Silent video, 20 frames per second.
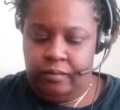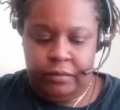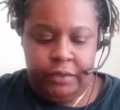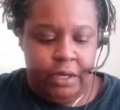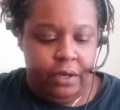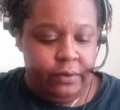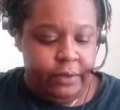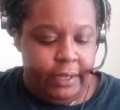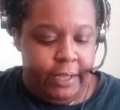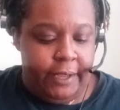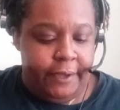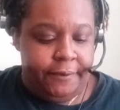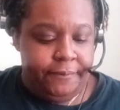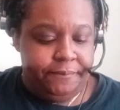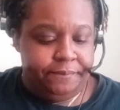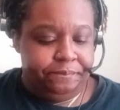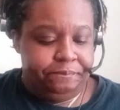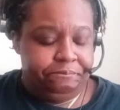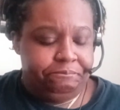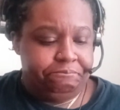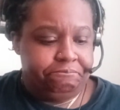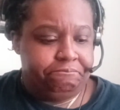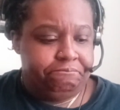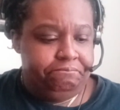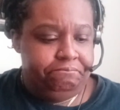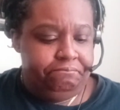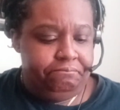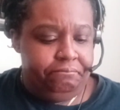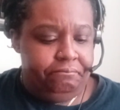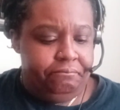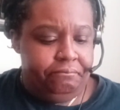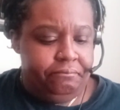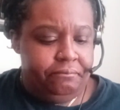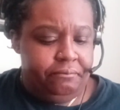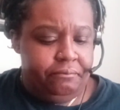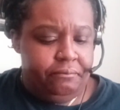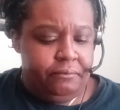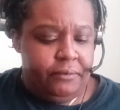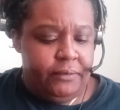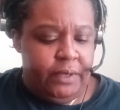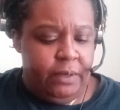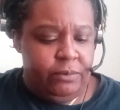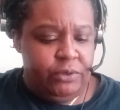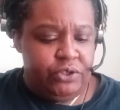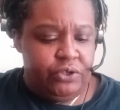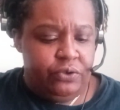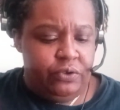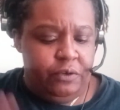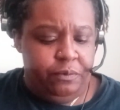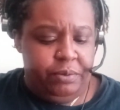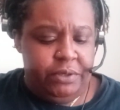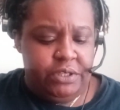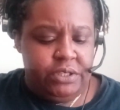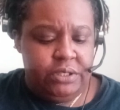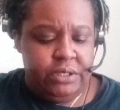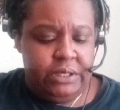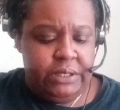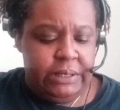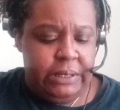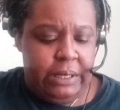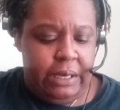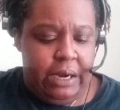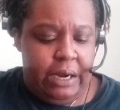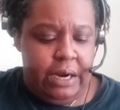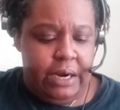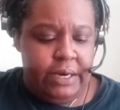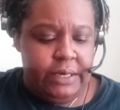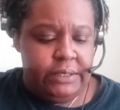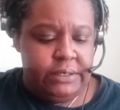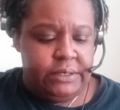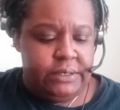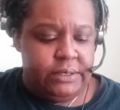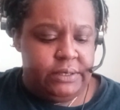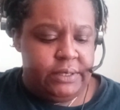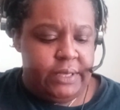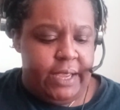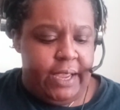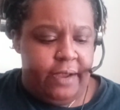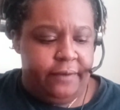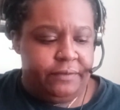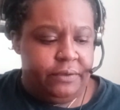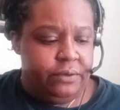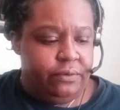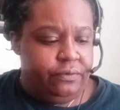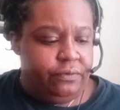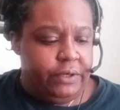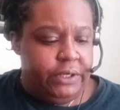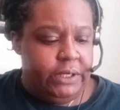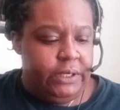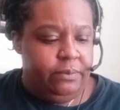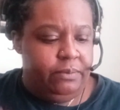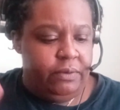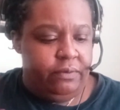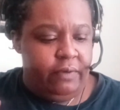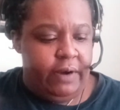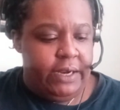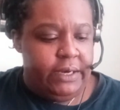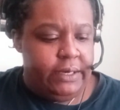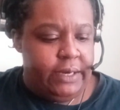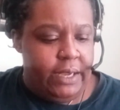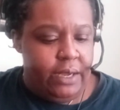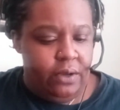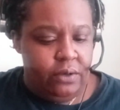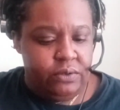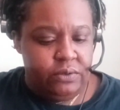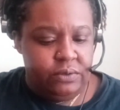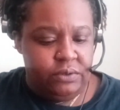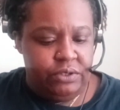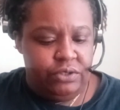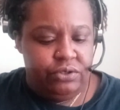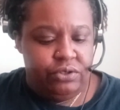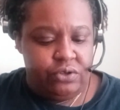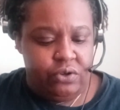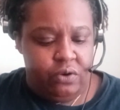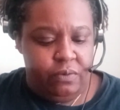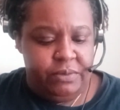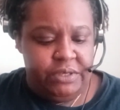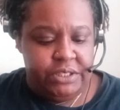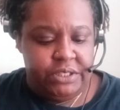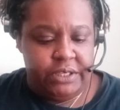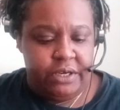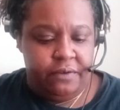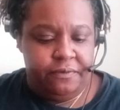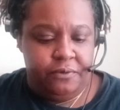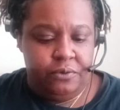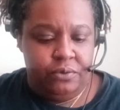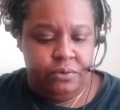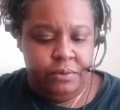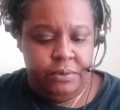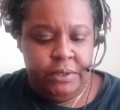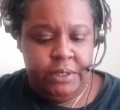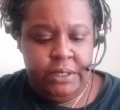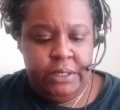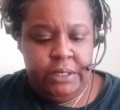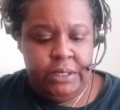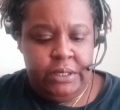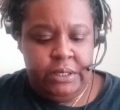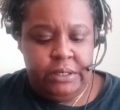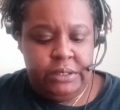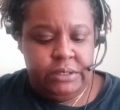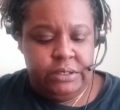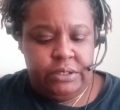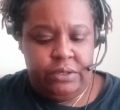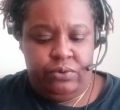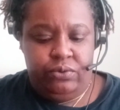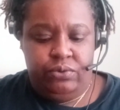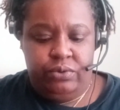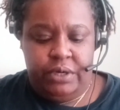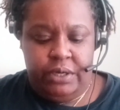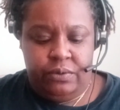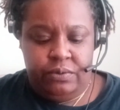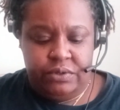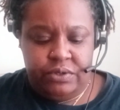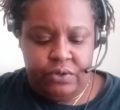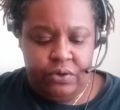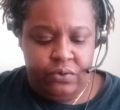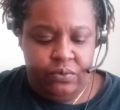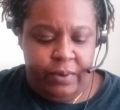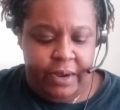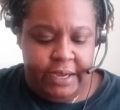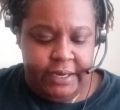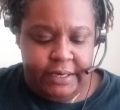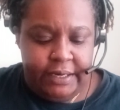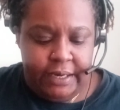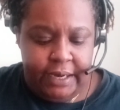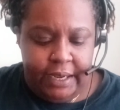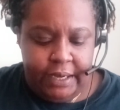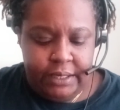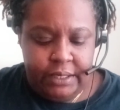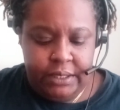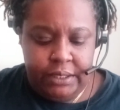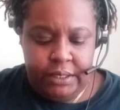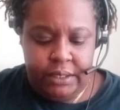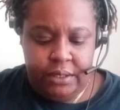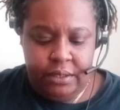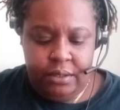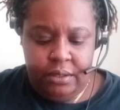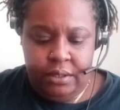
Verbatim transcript: Okay. I'm going to show you a picture of the cards after the read, but right now you saw me shuffle. So there was no way that I could